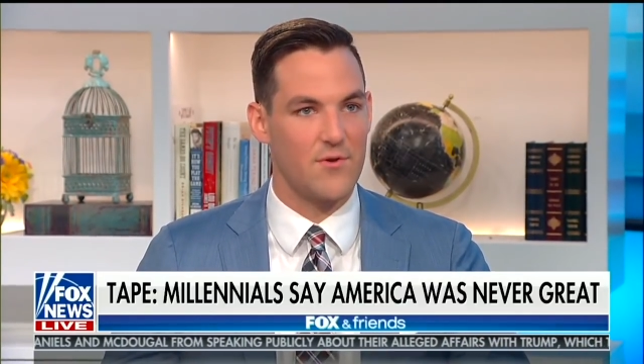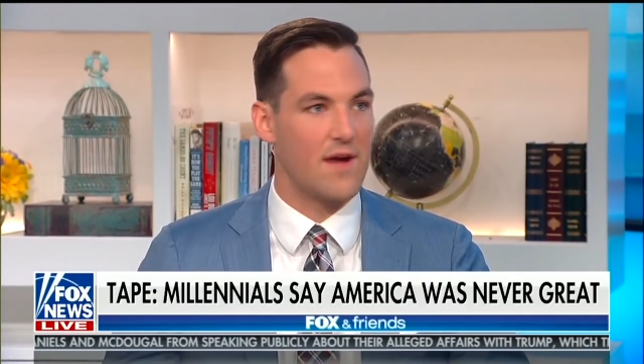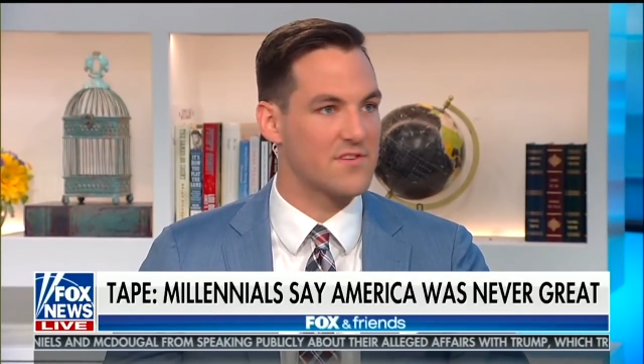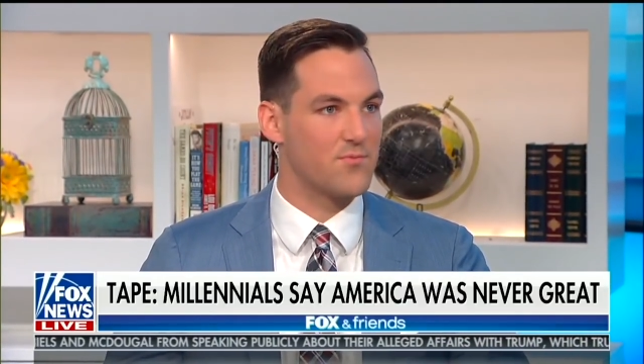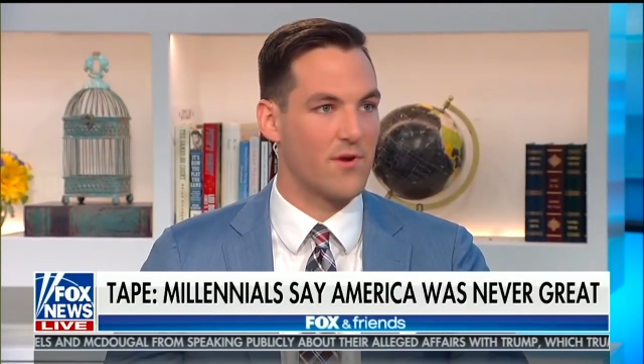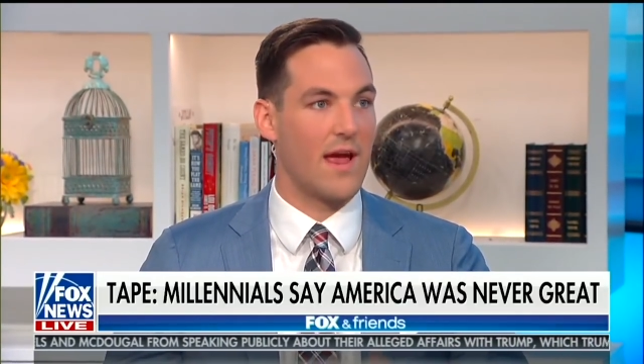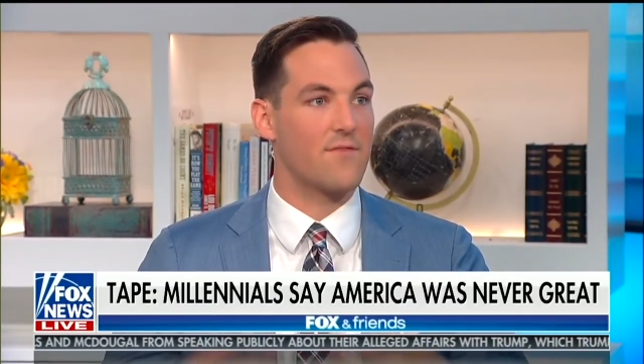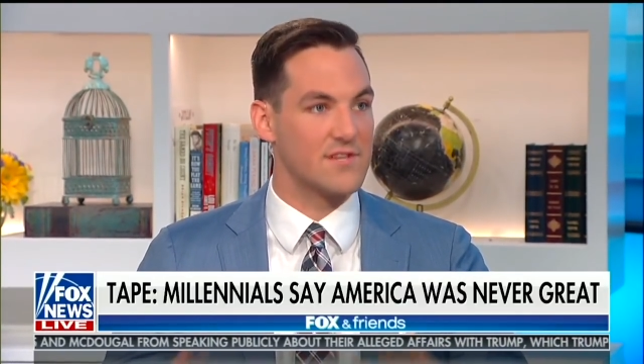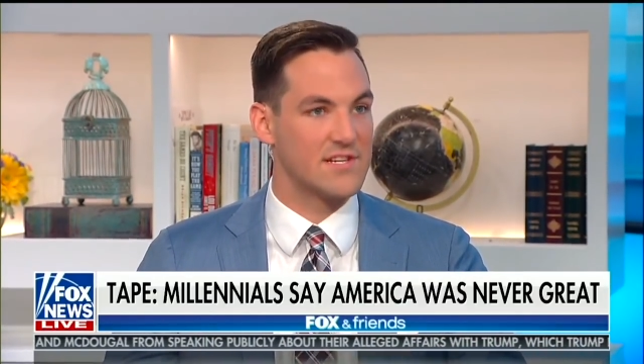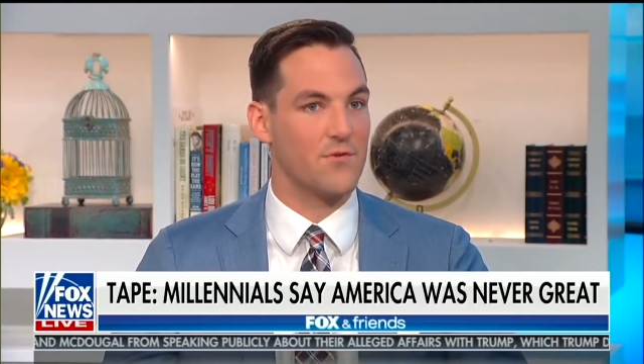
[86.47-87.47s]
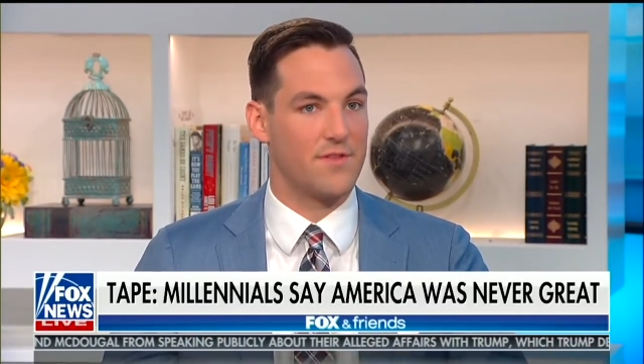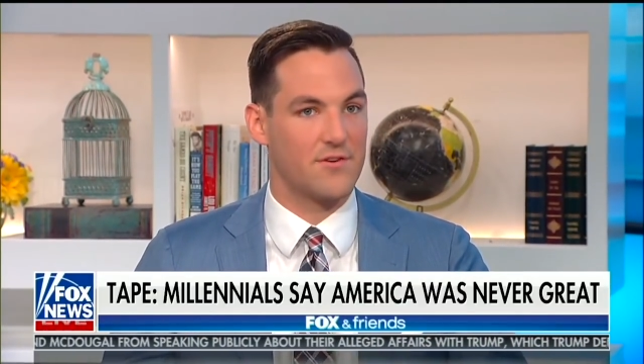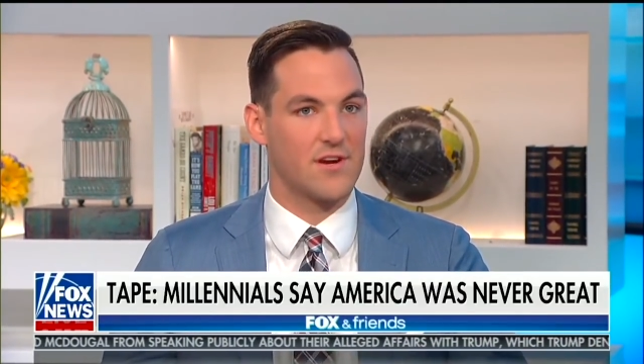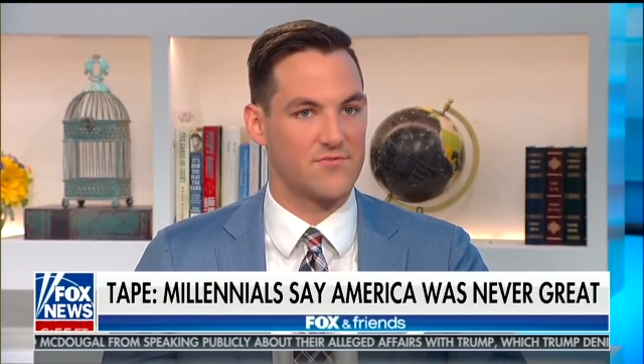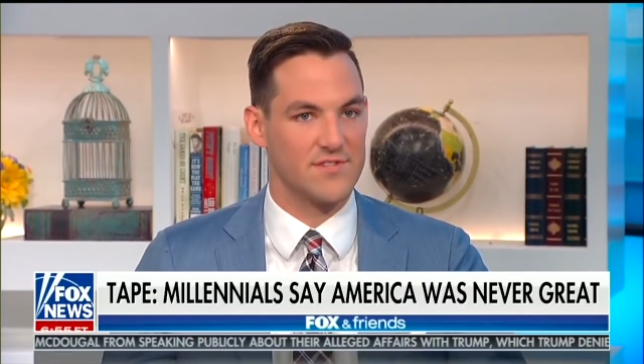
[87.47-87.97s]
you have to support every single thing
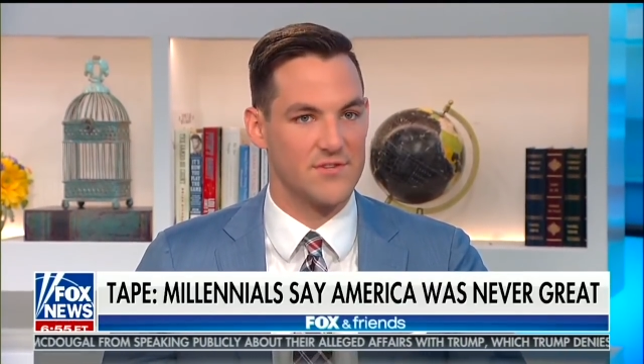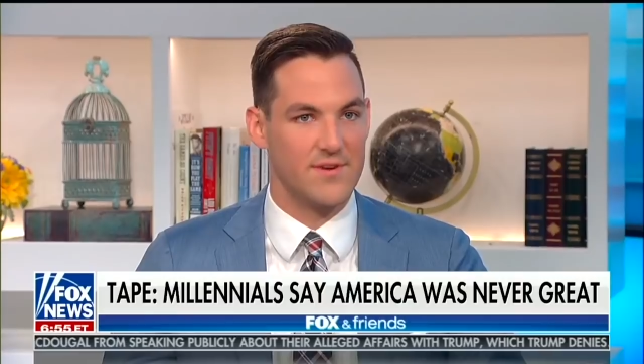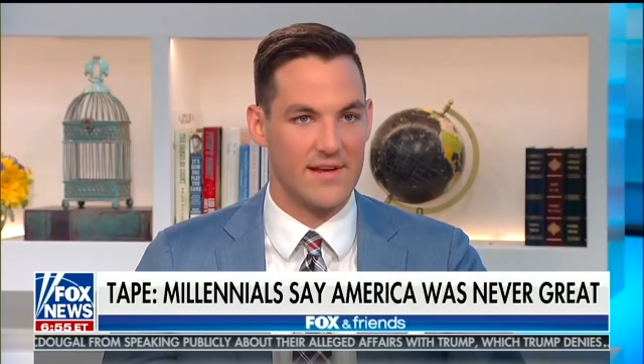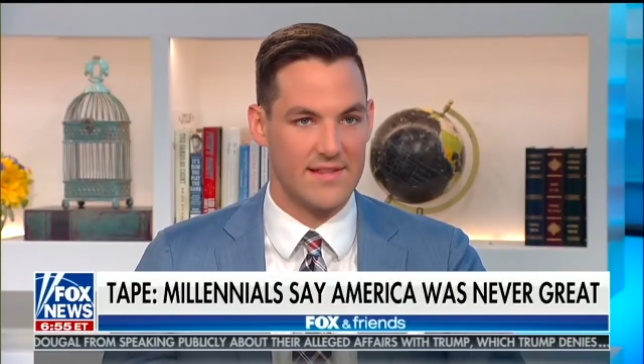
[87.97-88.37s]
your country is doing.